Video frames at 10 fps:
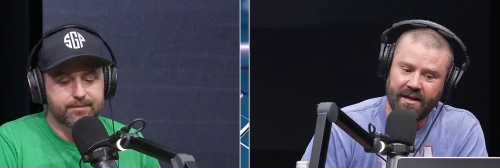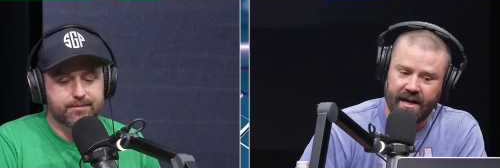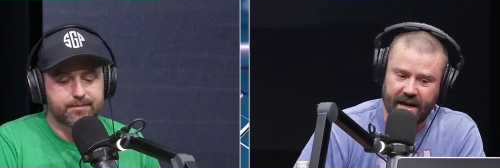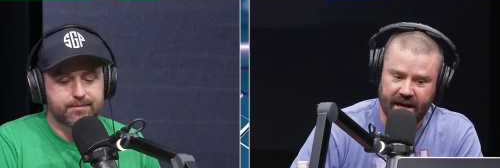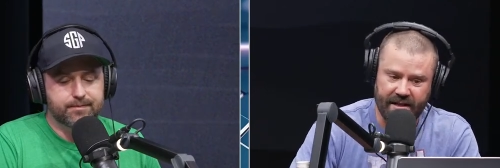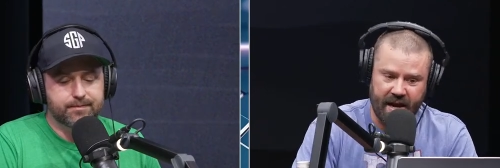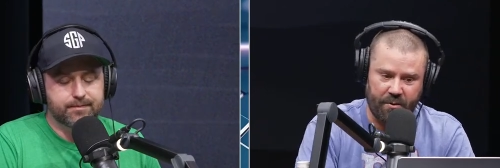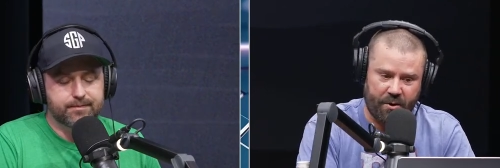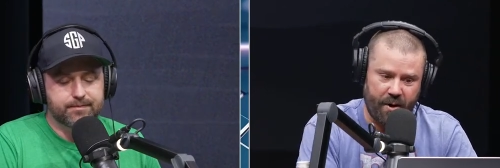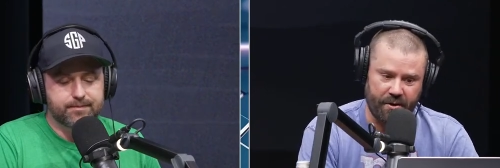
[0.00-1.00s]
Speaker 1: And, and that
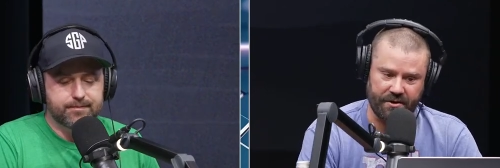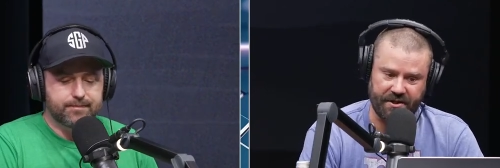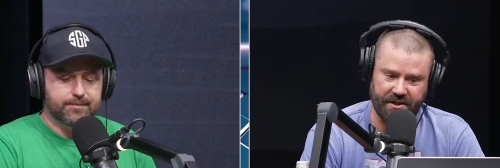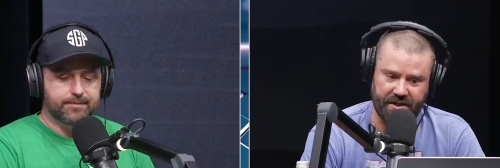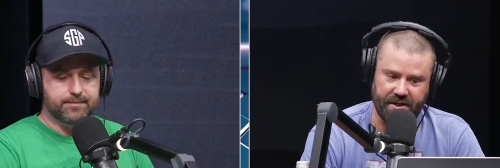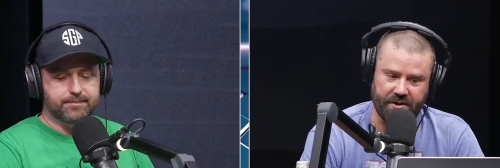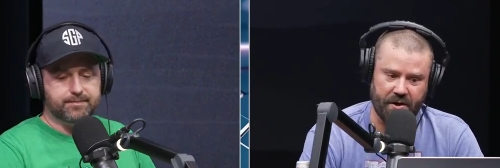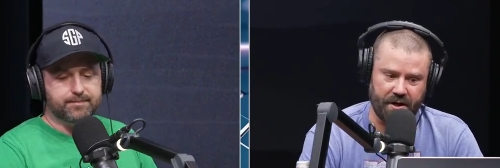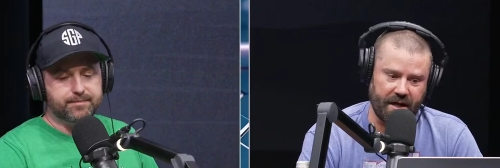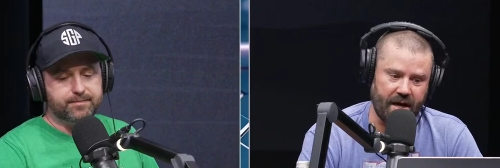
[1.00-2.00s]
required a sixteen
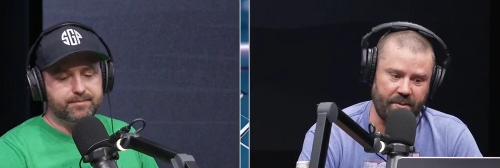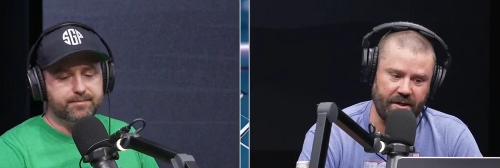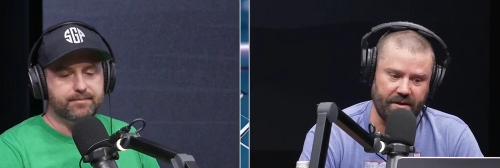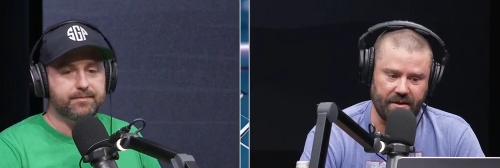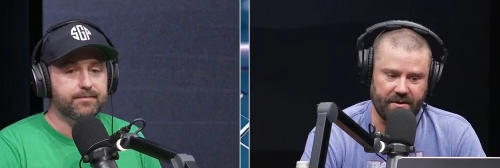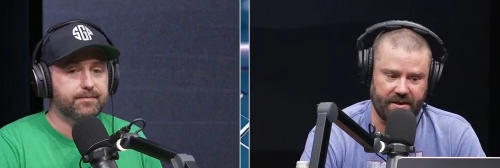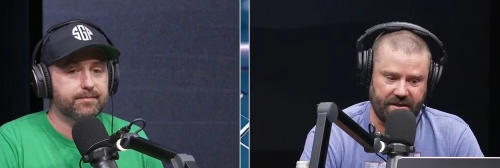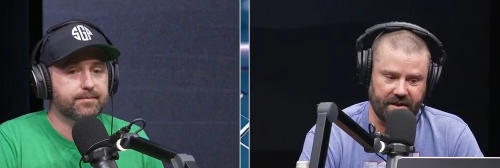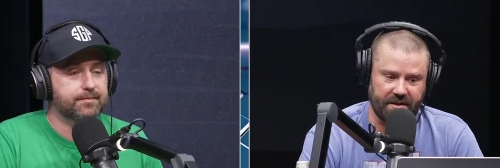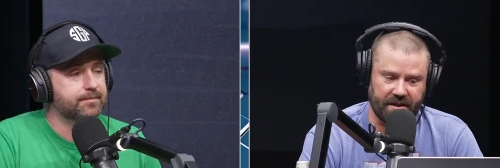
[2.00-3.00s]
target day. I mean, the,
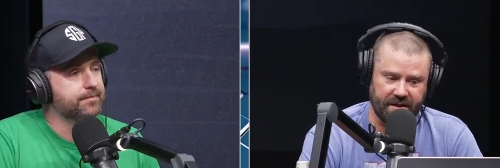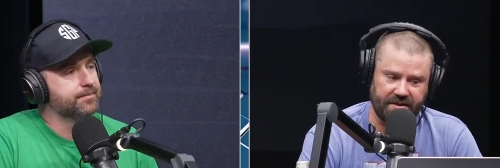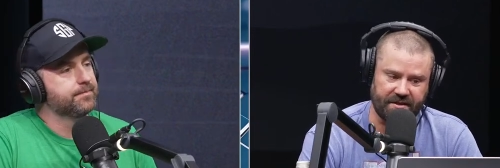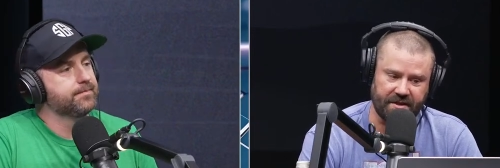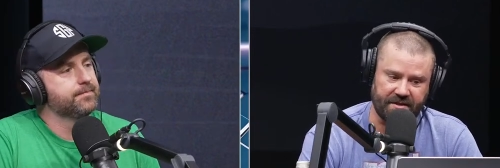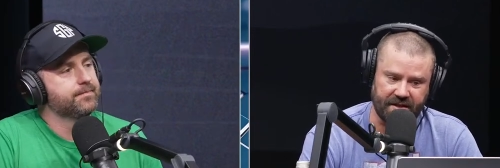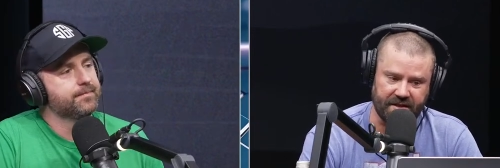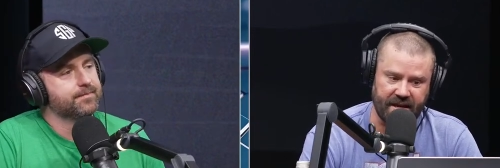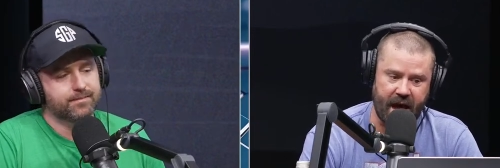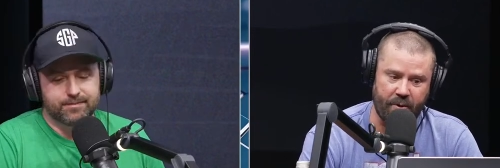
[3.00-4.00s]
the, the consistency
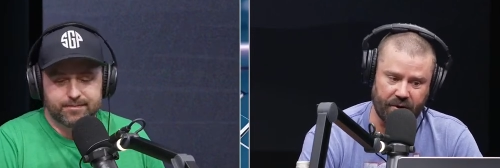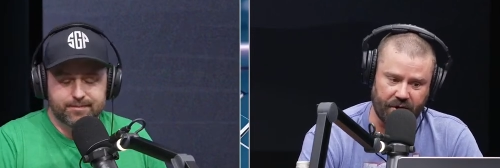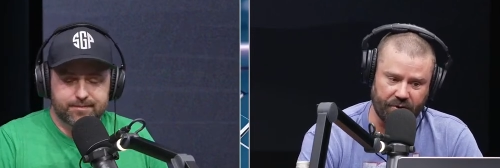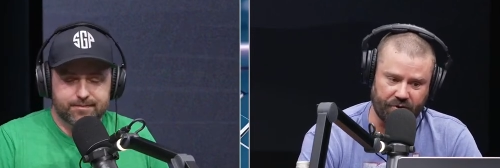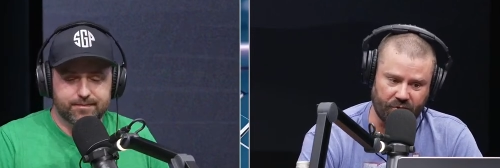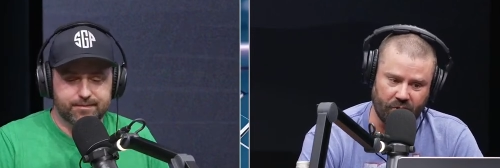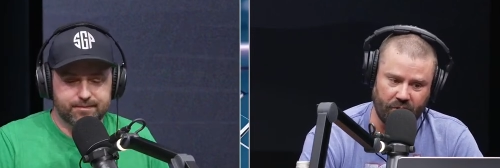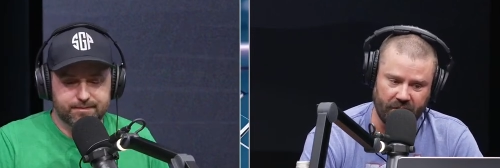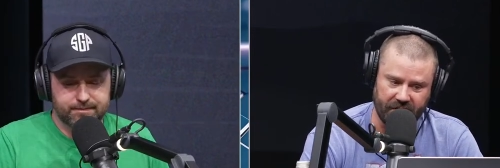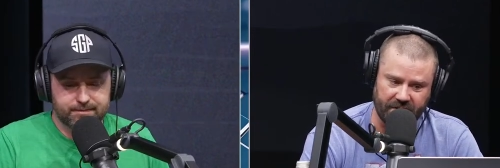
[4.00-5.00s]
is out of
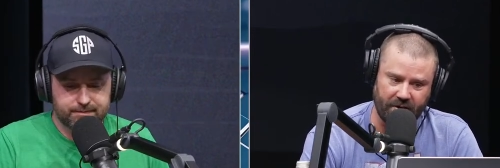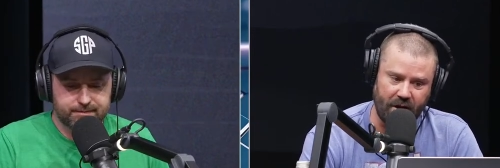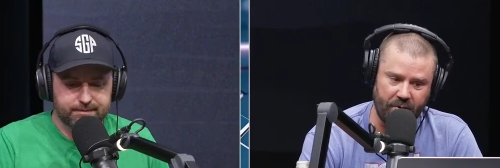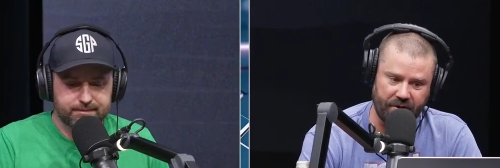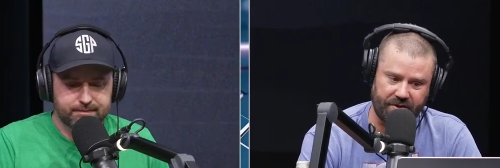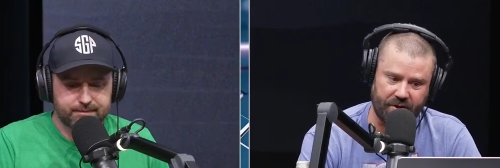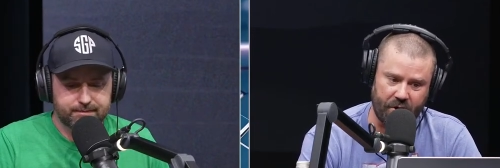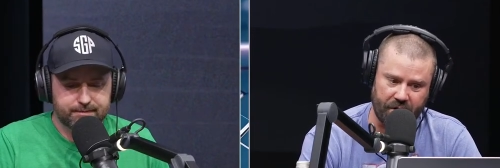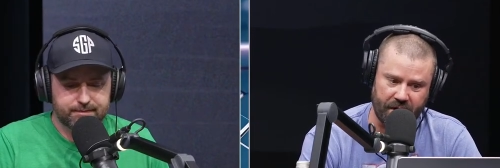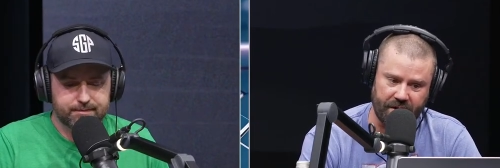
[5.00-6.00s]
control. His lowest
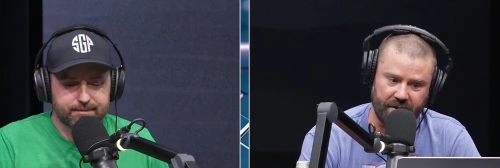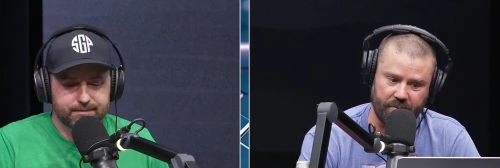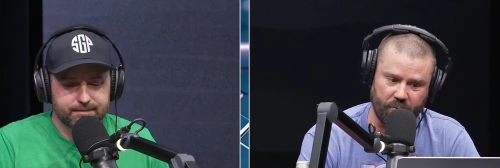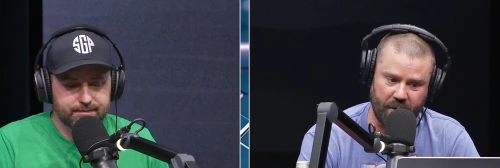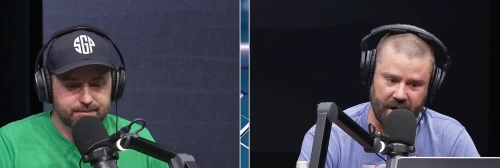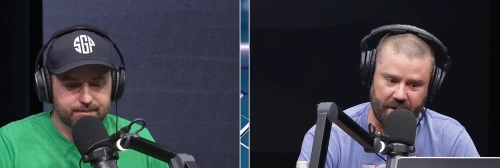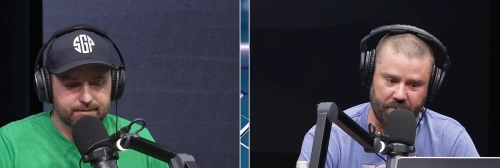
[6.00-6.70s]
target week